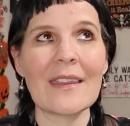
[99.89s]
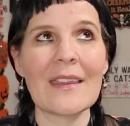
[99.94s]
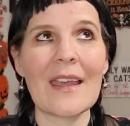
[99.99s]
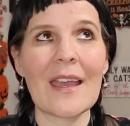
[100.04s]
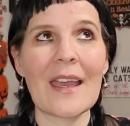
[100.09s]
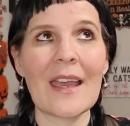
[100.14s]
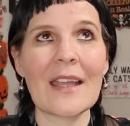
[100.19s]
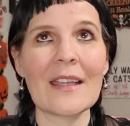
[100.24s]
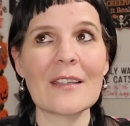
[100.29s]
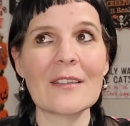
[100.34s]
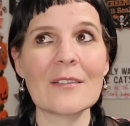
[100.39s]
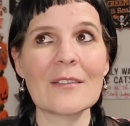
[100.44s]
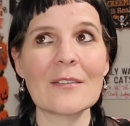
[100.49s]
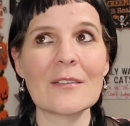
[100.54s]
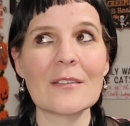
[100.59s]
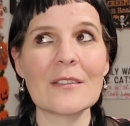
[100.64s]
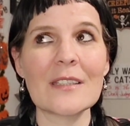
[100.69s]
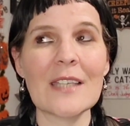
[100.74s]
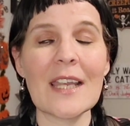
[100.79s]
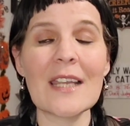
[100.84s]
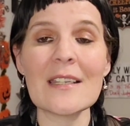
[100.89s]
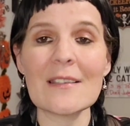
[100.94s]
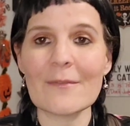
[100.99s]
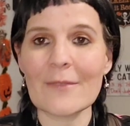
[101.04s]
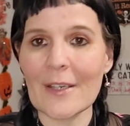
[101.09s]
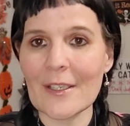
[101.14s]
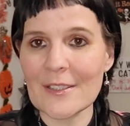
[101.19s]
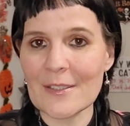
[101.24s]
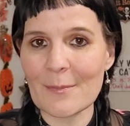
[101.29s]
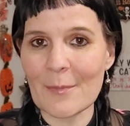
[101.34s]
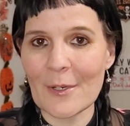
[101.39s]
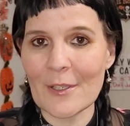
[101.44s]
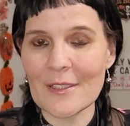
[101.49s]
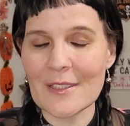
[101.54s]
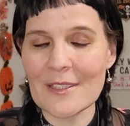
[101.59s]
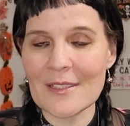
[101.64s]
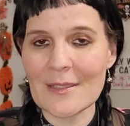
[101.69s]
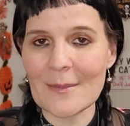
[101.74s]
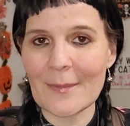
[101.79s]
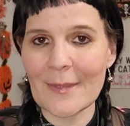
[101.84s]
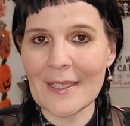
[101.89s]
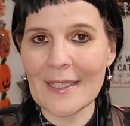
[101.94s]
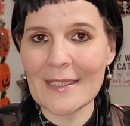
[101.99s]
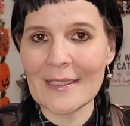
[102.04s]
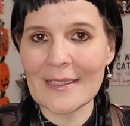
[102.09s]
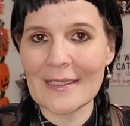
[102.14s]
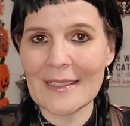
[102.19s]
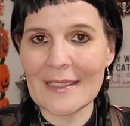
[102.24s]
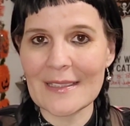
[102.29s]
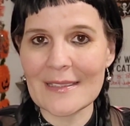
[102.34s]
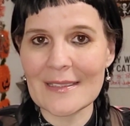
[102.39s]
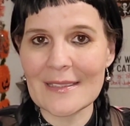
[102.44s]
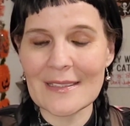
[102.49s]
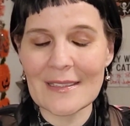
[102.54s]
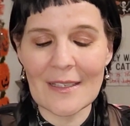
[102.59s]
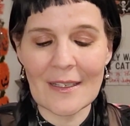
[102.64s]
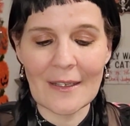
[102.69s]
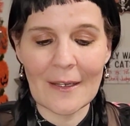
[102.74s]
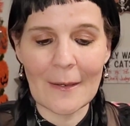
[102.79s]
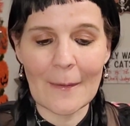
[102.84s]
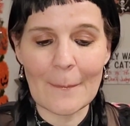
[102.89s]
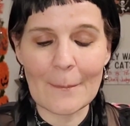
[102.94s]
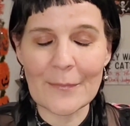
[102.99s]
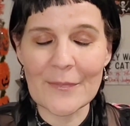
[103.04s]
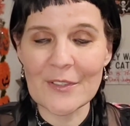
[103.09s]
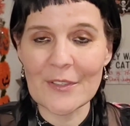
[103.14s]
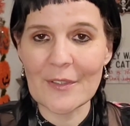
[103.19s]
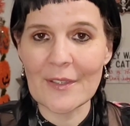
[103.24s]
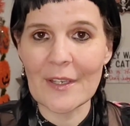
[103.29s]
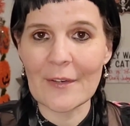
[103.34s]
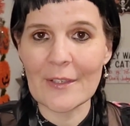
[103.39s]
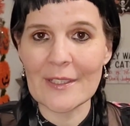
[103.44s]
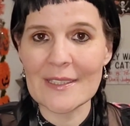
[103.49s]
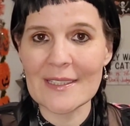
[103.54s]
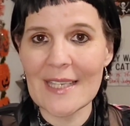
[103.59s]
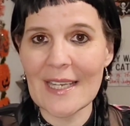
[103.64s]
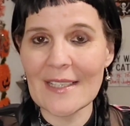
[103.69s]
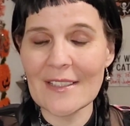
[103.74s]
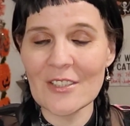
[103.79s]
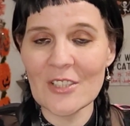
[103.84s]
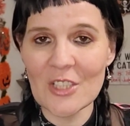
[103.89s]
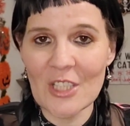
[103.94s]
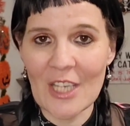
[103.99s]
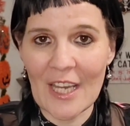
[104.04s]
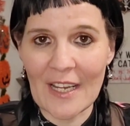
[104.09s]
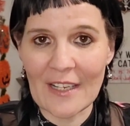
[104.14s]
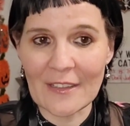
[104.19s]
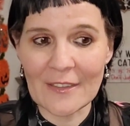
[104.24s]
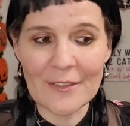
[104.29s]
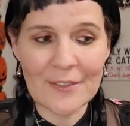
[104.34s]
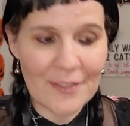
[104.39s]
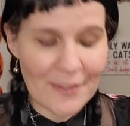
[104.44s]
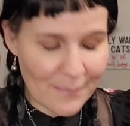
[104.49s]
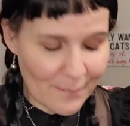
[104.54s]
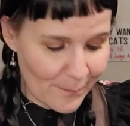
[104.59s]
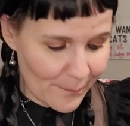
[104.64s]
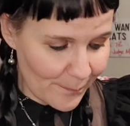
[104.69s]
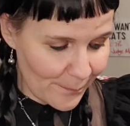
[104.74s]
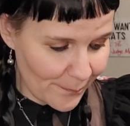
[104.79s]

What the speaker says: that 10 of us participated in this. So there are 10 channels,